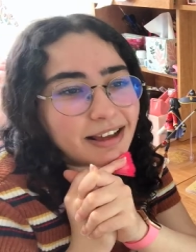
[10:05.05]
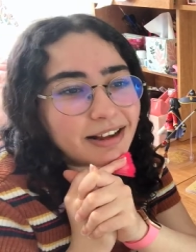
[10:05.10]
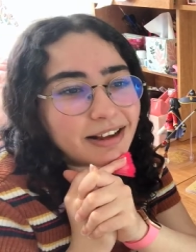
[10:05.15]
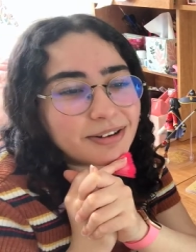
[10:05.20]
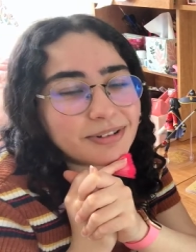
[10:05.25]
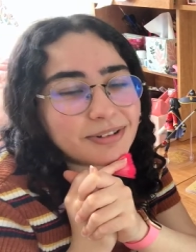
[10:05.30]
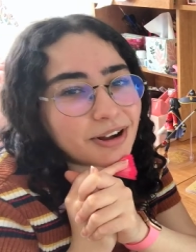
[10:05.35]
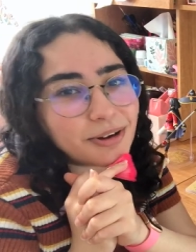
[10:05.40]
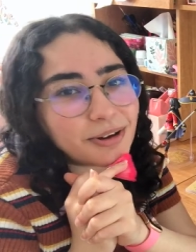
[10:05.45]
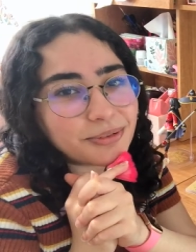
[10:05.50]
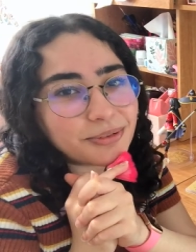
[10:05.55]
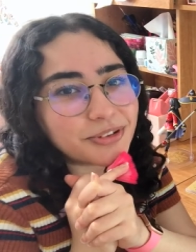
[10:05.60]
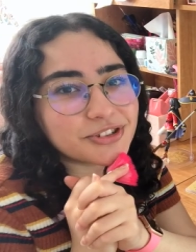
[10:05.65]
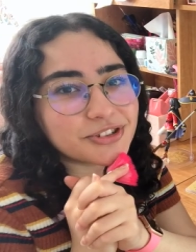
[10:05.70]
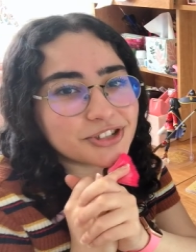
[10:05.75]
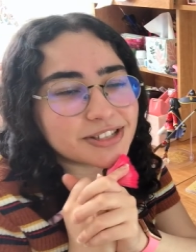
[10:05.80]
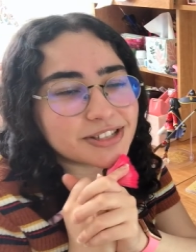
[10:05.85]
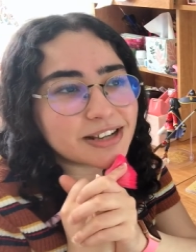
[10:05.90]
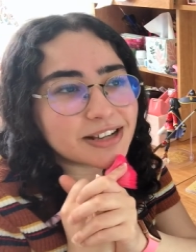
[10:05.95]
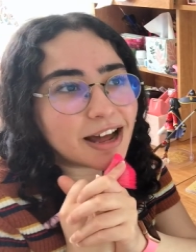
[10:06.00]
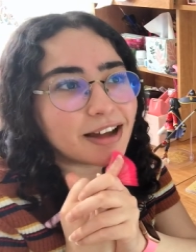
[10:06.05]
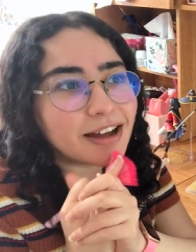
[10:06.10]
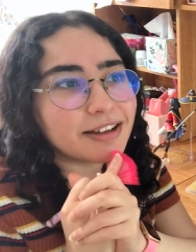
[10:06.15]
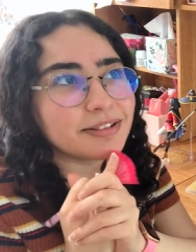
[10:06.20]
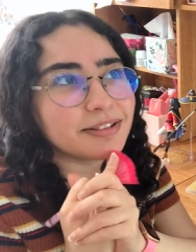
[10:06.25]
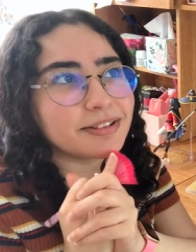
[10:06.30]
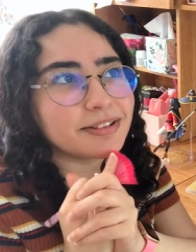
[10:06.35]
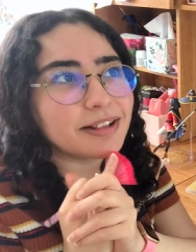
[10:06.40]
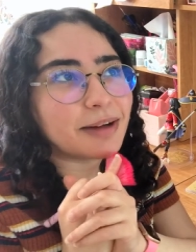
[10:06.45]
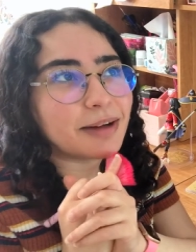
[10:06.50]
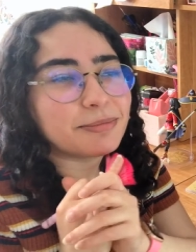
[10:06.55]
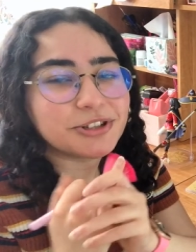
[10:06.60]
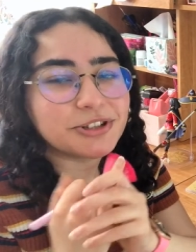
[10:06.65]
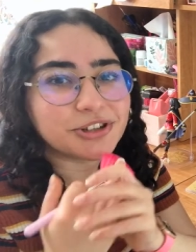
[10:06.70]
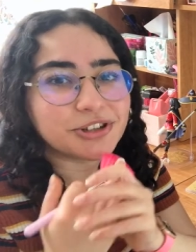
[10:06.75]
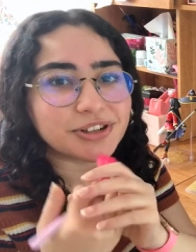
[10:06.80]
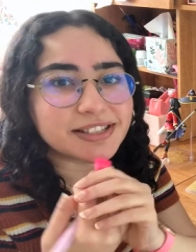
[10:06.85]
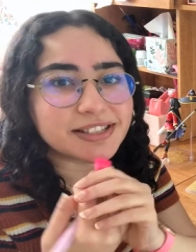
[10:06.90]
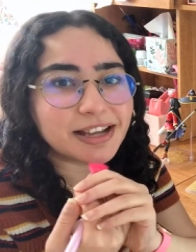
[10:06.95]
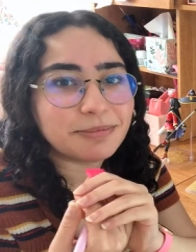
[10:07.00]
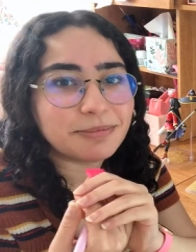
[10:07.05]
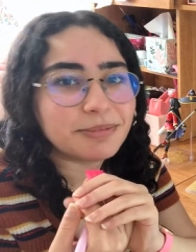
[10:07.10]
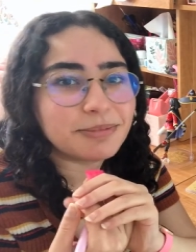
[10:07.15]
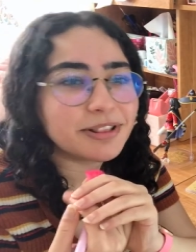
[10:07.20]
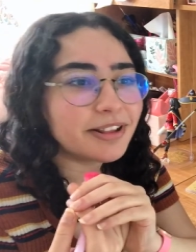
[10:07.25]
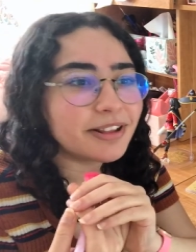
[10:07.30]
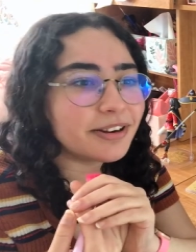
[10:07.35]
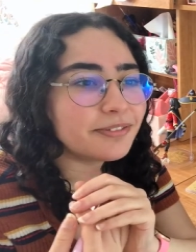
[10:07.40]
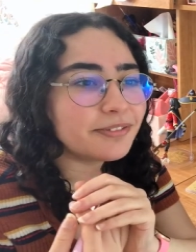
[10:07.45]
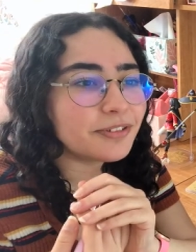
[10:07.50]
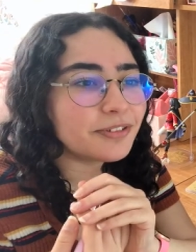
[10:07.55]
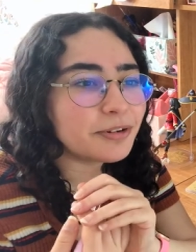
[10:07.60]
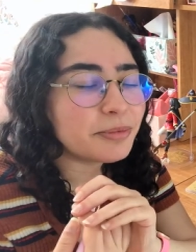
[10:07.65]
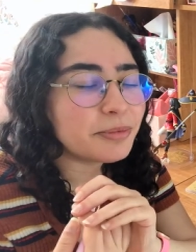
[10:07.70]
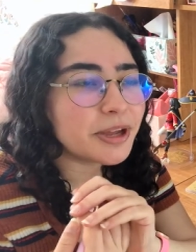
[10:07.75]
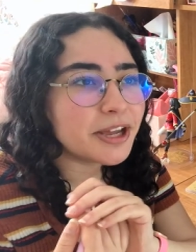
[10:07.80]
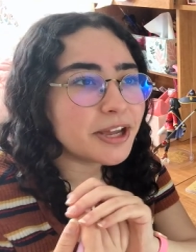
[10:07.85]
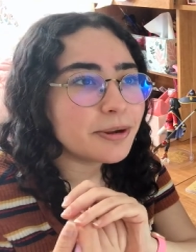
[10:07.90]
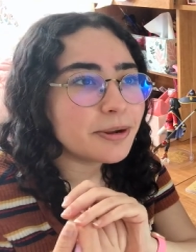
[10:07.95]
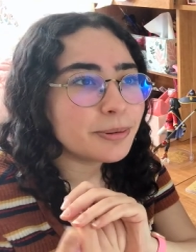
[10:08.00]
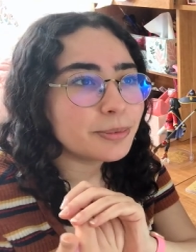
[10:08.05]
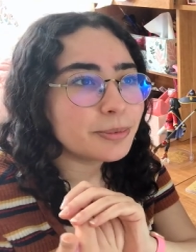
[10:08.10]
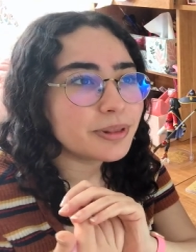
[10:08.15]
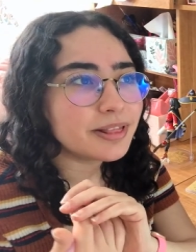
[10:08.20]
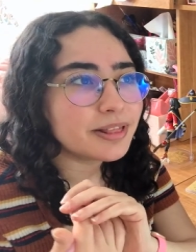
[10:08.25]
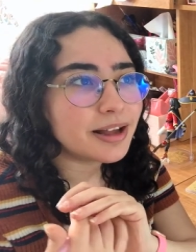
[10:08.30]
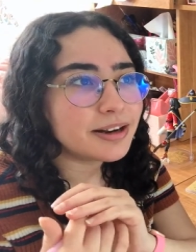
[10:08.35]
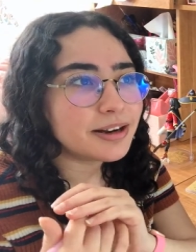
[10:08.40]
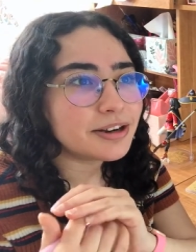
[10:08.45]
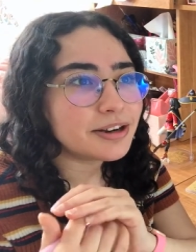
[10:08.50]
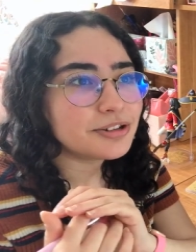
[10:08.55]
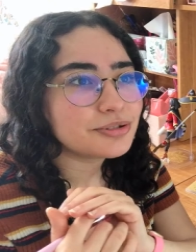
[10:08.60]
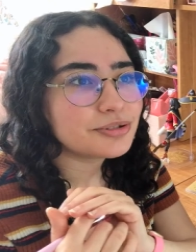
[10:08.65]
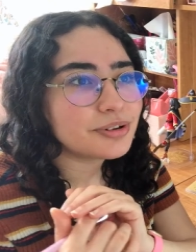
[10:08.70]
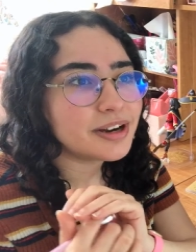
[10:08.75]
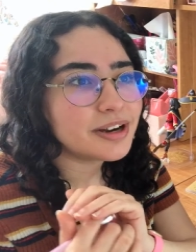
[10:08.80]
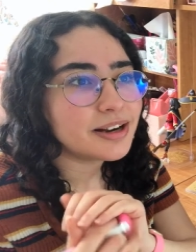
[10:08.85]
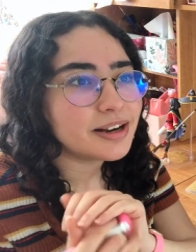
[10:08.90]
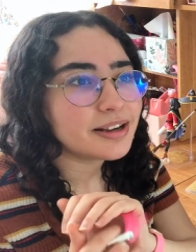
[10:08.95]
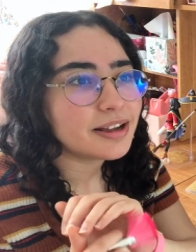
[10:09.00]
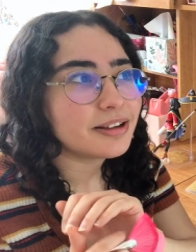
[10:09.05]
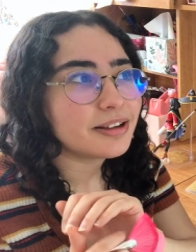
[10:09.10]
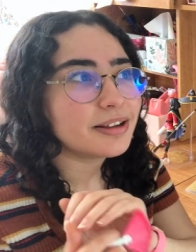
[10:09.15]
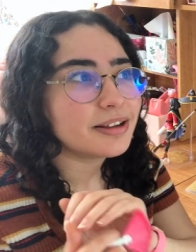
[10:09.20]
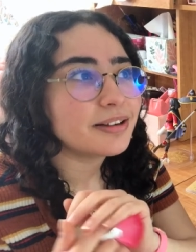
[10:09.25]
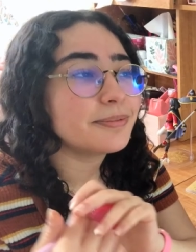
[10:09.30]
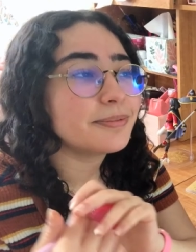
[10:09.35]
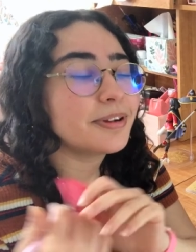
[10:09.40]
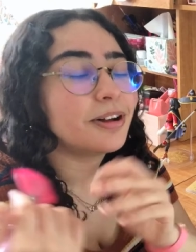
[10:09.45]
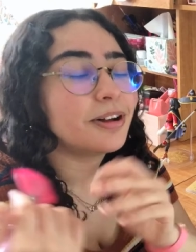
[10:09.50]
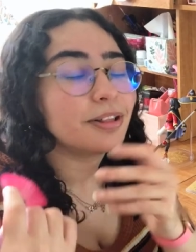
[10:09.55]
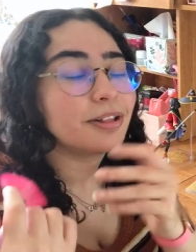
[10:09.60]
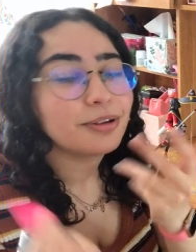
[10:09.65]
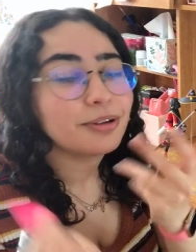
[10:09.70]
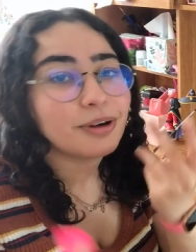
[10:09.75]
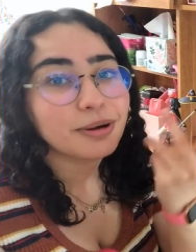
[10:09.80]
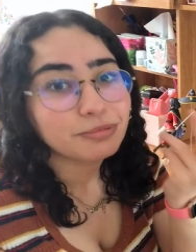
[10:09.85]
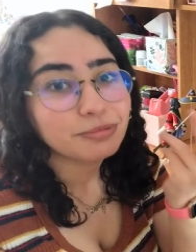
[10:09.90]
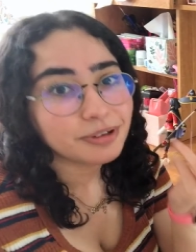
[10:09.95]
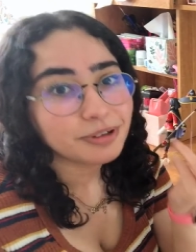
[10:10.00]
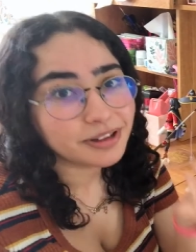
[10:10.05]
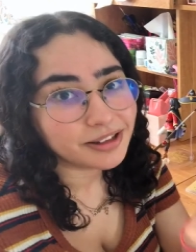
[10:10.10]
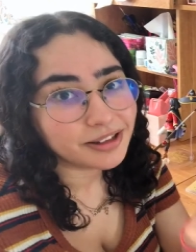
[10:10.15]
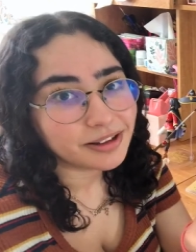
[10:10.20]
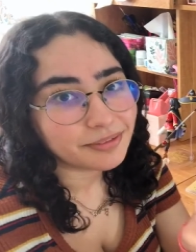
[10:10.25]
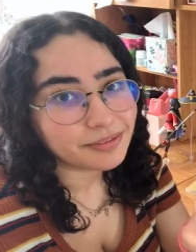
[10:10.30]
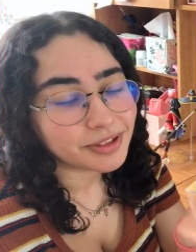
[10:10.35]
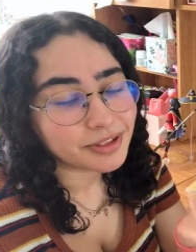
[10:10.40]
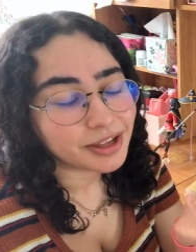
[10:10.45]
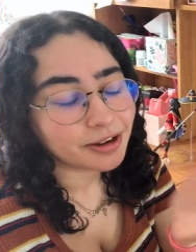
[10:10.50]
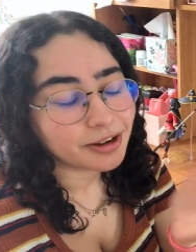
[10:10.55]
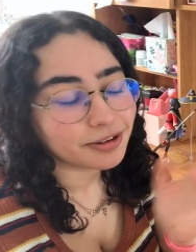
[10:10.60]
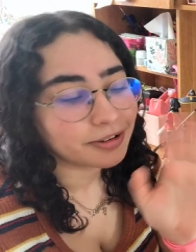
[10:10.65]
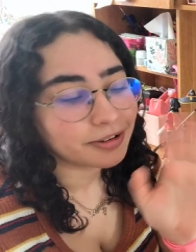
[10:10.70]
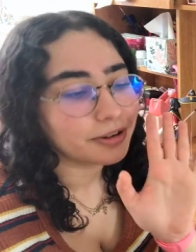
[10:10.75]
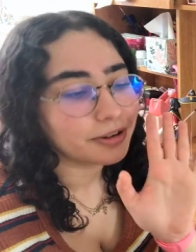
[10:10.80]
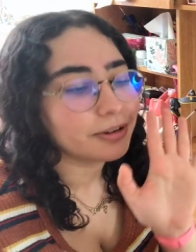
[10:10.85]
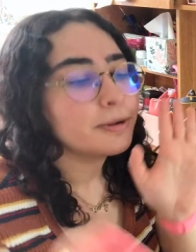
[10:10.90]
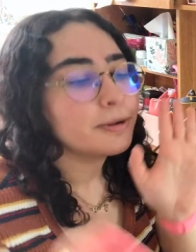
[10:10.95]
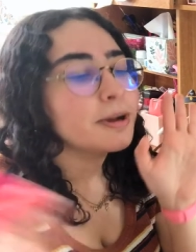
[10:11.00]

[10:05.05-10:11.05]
I don't know, there's just not that much excitement there for me with that Nendoroid, although I really love the character.